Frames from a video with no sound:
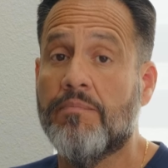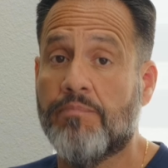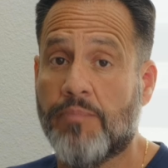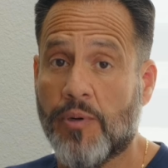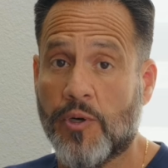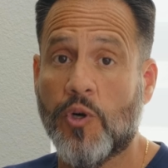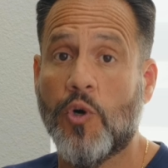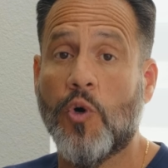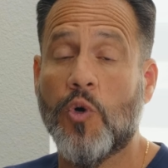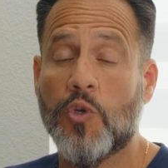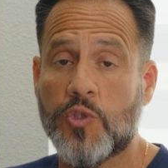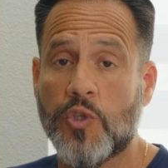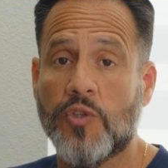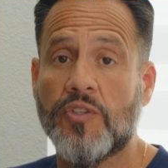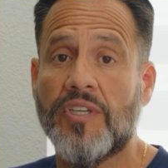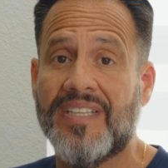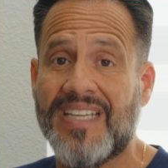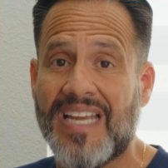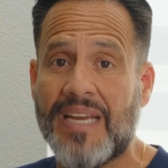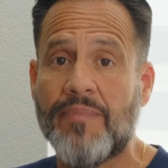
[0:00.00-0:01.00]
but also
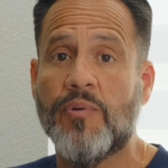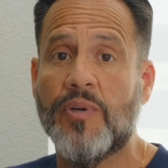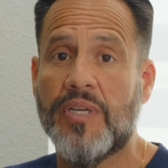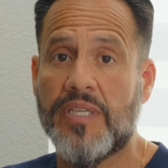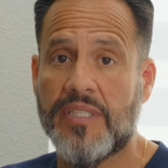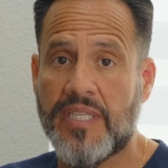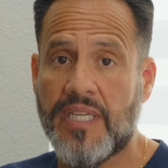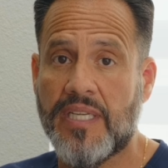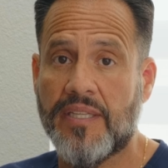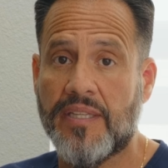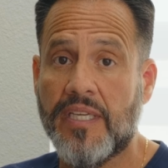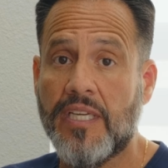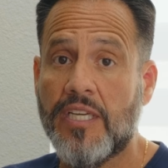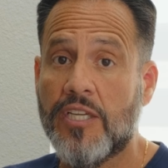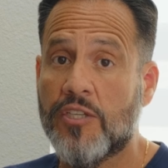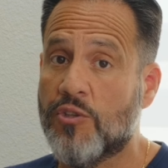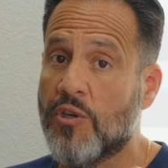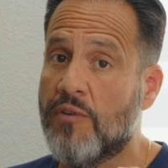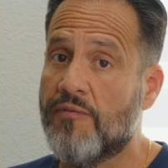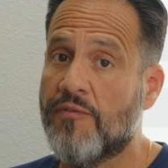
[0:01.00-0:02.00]
the neighboring teeth.
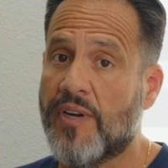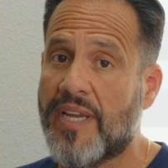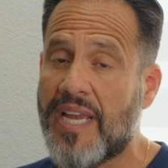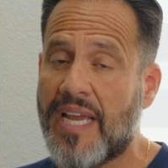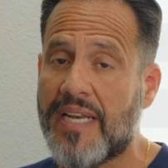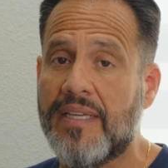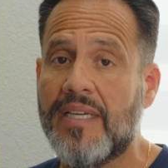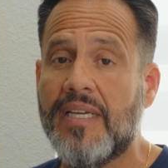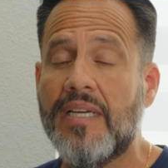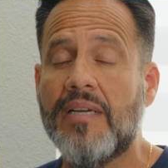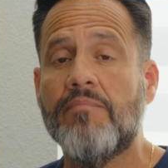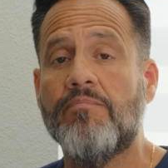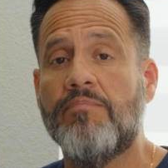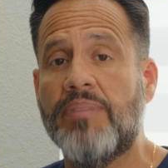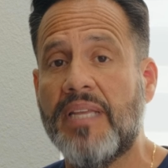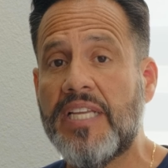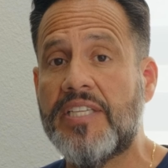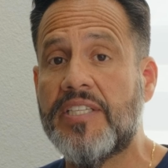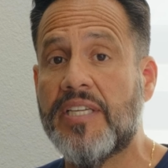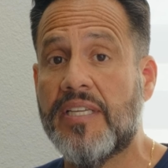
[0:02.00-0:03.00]
Don't forget,
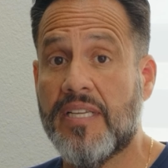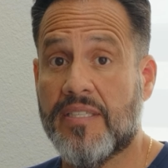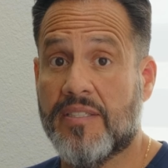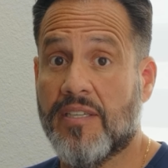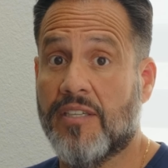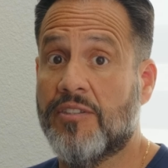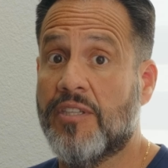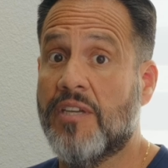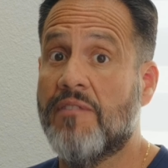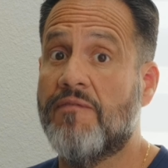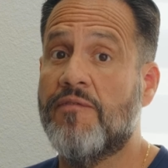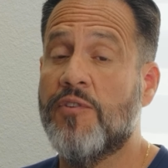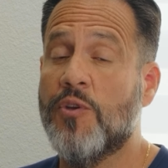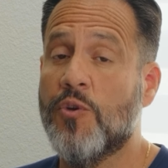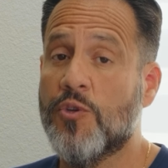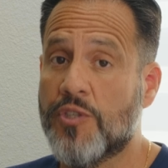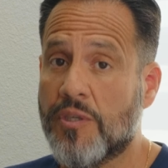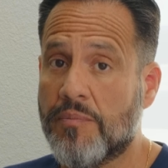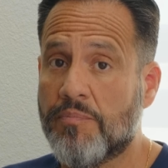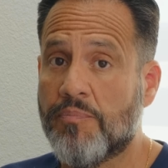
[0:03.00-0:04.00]
Bleaching is a
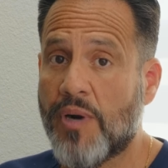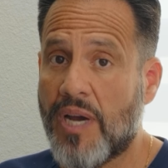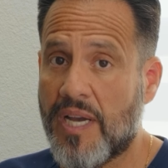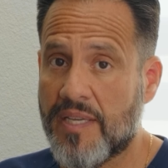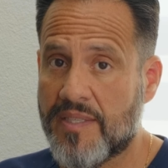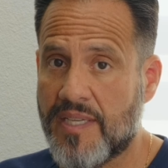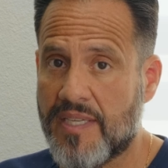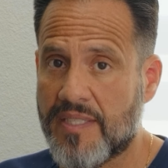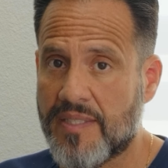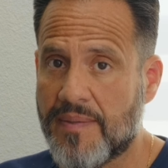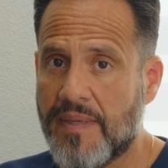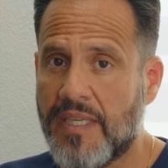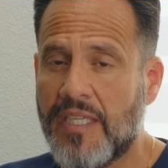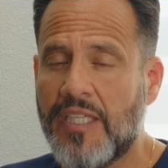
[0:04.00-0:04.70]
diffusion process.